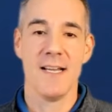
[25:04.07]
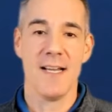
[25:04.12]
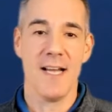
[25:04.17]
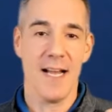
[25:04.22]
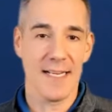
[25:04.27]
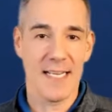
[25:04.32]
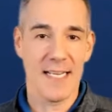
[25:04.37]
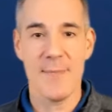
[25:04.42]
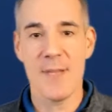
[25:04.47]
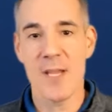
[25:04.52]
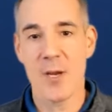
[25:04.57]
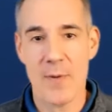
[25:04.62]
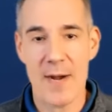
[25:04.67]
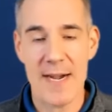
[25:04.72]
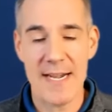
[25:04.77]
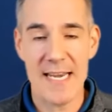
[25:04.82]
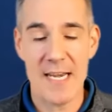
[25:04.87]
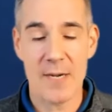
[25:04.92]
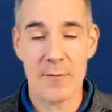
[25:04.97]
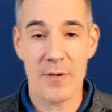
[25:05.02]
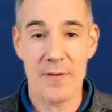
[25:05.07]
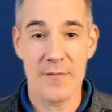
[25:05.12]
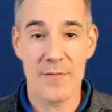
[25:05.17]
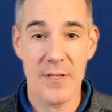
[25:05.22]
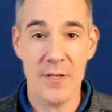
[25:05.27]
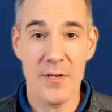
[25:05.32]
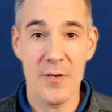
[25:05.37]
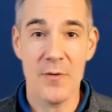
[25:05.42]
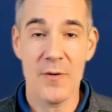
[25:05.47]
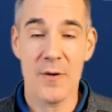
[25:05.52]
uh, give me a rating and
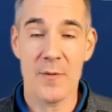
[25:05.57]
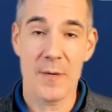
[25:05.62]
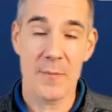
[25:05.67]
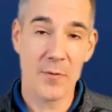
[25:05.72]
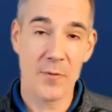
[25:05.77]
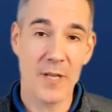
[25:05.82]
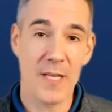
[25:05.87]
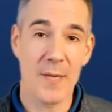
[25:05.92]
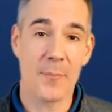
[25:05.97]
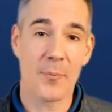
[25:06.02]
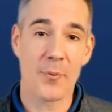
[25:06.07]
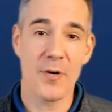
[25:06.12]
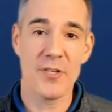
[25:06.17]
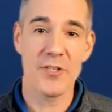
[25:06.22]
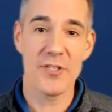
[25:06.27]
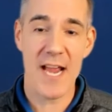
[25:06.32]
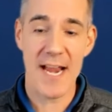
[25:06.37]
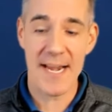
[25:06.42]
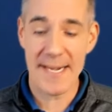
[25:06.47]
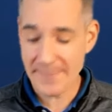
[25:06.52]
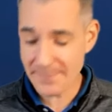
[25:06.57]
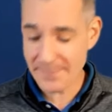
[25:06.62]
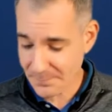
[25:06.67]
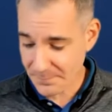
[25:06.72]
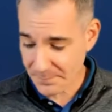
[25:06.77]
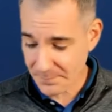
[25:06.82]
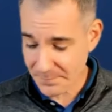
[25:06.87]
review. We'd really appreciate it.